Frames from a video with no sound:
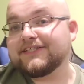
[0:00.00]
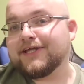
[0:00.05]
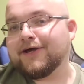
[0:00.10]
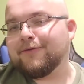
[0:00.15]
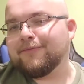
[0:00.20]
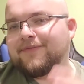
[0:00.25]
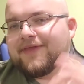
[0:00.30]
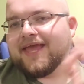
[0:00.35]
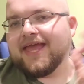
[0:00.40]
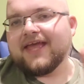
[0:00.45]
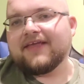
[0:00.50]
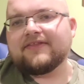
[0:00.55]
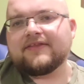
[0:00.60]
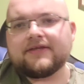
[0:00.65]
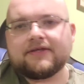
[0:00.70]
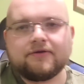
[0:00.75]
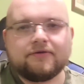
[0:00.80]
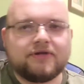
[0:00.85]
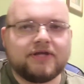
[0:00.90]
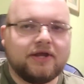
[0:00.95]
though,
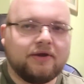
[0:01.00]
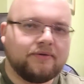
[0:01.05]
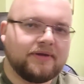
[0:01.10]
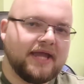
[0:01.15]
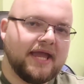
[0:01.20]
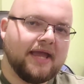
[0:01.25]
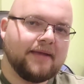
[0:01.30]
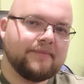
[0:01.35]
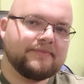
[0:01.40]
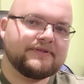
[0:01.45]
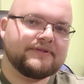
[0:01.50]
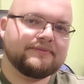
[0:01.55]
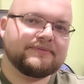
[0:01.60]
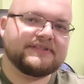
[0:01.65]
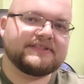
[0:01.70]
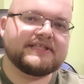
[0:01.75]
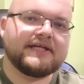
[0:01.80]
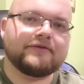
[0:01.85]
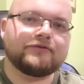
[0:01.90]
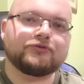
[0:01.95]
the Yu-Gi-Oh games
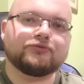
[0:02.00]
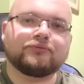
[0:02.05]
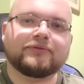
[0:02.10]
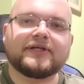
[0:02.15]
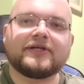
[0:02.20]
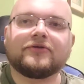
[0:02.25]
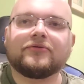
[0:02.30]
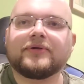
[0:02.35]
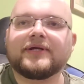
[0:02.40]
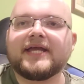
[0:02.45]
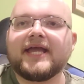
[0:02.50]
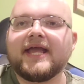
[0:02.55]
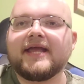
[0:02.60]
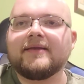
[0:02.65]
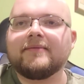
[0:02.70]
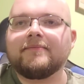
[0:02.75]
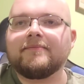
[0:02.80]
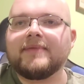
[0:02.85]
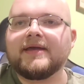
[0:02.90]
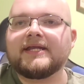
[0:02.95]
themselves
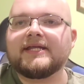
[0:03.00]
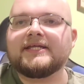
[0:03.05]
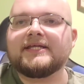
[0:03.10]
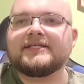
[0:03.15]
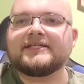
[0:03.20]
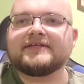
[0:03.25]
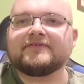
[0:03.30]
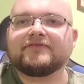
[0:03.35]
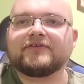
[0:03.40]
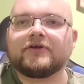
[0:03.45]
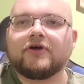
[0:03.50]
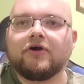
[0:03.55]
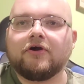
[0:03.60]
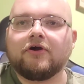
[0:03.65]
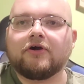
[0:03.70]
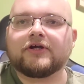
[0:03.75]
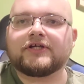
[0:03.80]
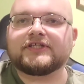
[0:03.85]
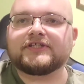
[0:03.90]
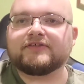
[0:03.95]
recreate many different
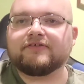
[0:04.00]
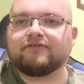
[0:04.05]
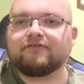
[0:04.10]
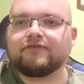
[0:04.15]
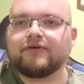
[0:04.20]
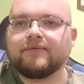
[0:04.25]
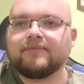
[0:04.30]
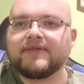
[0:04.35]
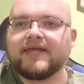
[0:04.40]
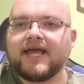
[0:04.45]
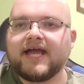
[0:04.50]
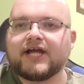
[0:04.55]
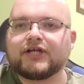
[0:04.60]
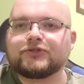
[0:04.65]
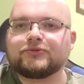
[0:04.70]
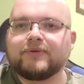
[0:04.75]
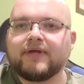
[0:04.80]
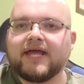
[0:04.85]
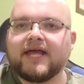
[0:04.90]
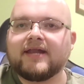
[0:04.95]
arcs from the
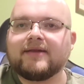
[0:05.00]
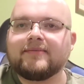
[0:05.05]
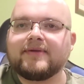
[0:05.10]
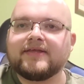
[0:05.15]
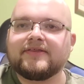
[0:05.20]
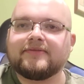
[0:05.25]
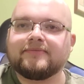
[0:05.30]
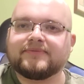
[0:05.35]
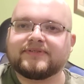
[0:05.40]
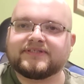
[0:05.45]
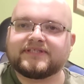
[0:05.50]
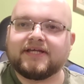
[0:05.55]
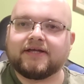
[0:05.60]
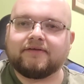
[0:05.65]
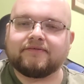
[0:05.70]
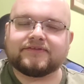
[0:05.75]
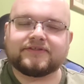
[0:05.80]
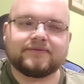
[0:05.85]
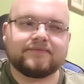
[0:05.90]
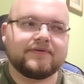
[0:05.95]
actual anime
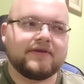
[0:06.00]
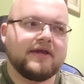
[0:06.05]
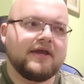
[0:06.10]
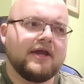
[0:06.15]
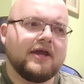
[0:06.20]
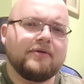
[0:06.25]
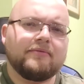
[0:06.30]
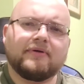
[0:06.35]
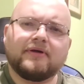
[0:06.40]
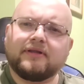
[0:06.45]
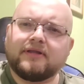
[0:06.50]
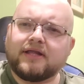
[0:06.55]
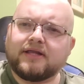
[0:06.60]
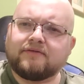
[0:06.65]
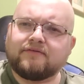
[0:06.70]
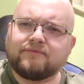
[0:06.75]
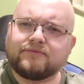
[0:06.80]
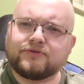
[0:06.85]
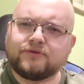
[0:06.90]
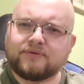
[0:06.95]
themselves. While a
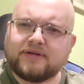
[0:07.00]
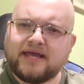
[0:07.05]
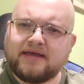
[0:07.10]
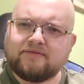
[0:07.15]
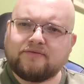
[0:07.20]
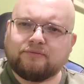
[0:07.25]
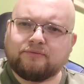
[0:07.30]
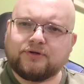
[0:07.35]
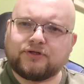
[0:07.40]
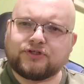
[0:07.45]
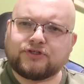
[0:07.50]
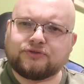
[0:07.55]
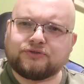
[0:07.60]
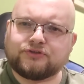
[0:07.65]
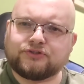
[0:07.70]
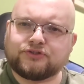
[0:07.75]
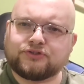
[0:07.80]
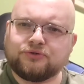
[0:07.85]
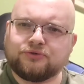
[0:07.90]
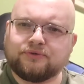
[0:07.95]
lot of them don't have original
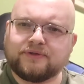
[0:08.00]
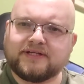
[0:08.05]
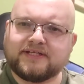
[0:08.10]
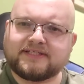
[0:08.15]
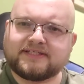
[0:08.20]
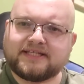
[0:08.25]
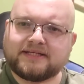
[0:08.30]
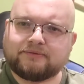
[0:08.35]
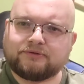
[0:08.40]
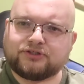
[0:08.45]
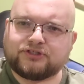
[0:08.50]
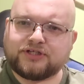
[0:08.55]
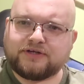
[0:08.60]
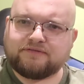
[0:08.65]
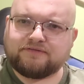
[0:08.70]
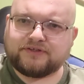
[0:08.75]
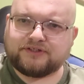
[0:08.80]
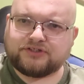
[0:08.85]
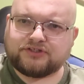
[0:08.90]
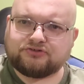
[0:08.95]
stories like
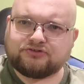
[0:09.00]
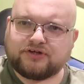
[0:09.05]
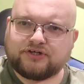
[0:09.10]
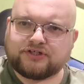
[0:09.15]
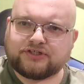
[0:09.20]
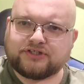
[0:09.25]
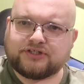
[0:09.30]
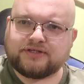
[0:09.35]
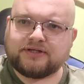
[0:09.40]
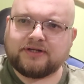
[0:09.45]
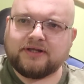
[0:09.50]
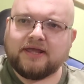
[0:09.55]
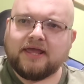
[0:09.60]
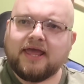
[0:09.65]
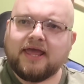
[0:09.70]
Chef of Destruction,